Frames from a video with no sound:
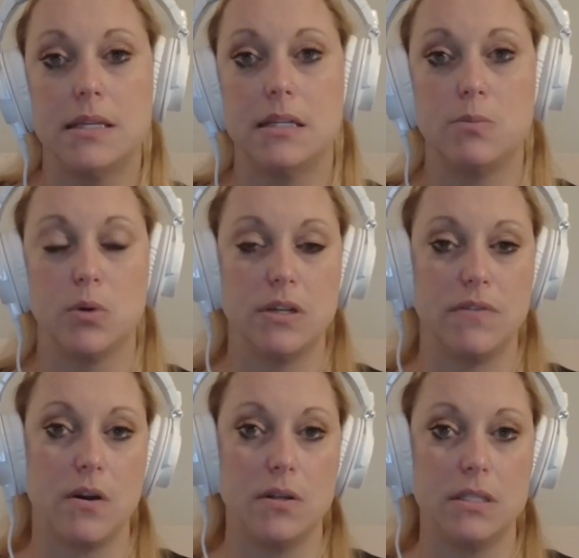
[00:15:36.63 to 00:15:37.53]
That's more
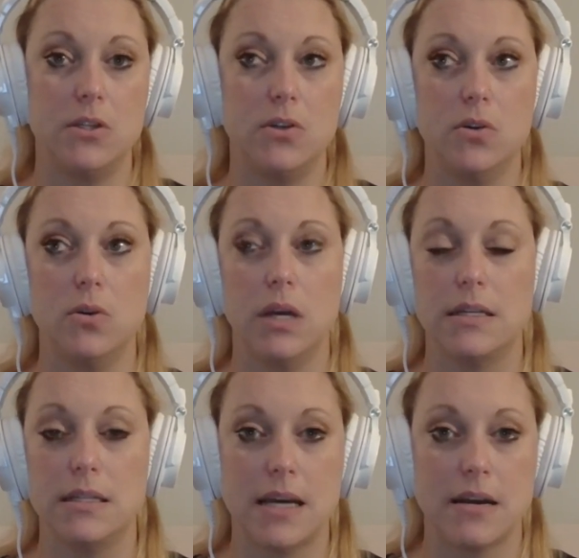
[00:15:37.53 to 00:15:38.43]
difficult to get
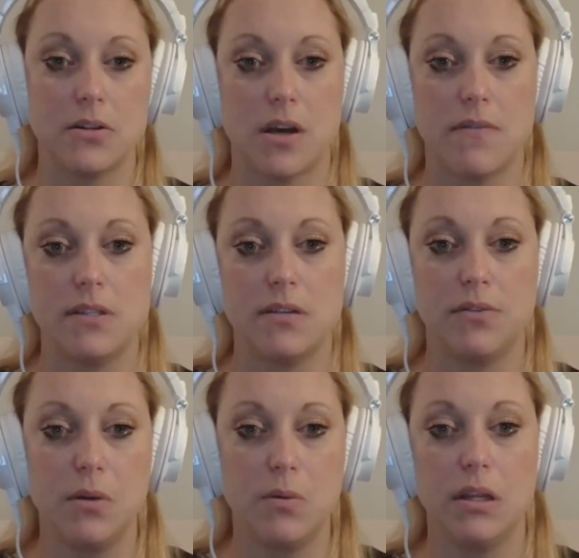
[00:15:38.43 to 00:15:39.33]
to the doctor's office
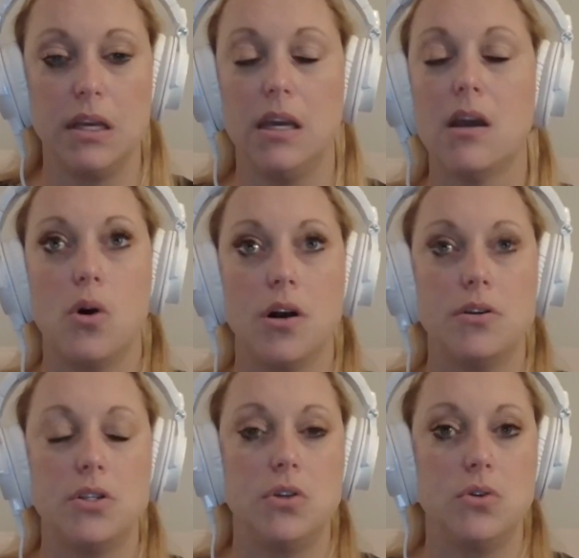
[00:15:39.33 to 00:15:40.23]
frequently or
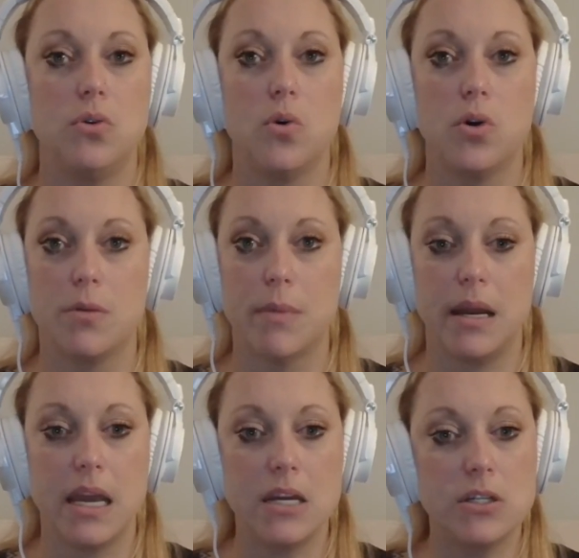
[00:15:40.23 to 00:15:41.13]
to order
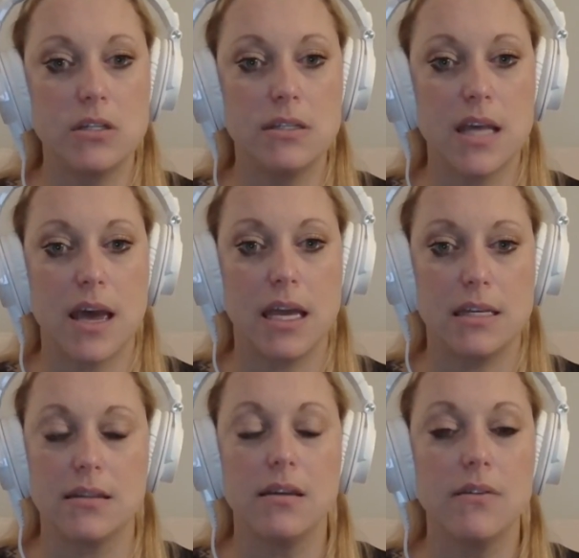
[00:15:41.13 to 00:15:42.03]
medications that
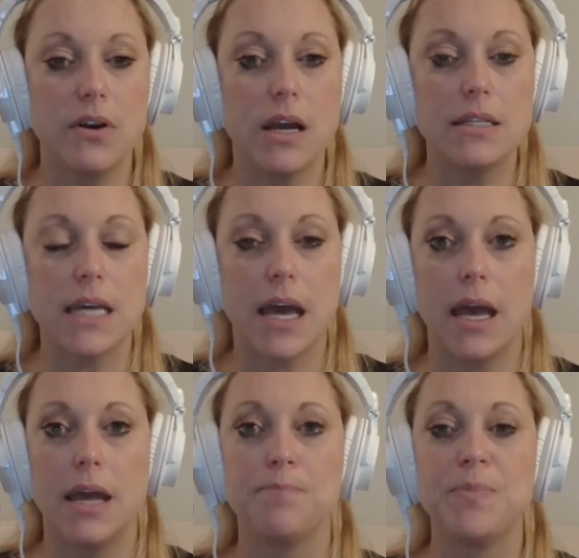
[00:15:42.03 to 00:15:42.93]
get delivered on
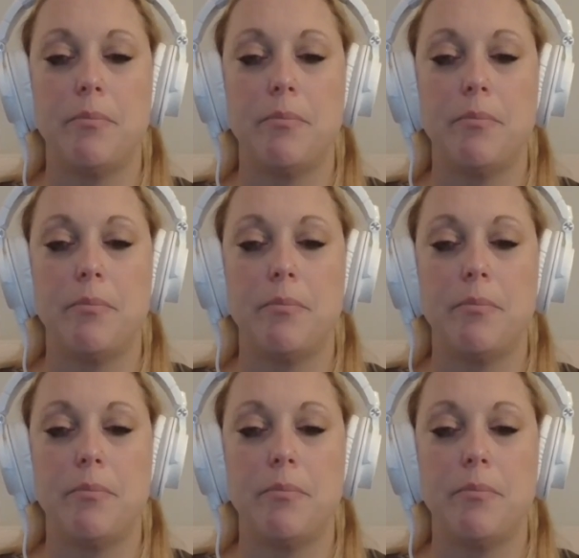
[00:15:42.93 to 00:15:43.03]
time.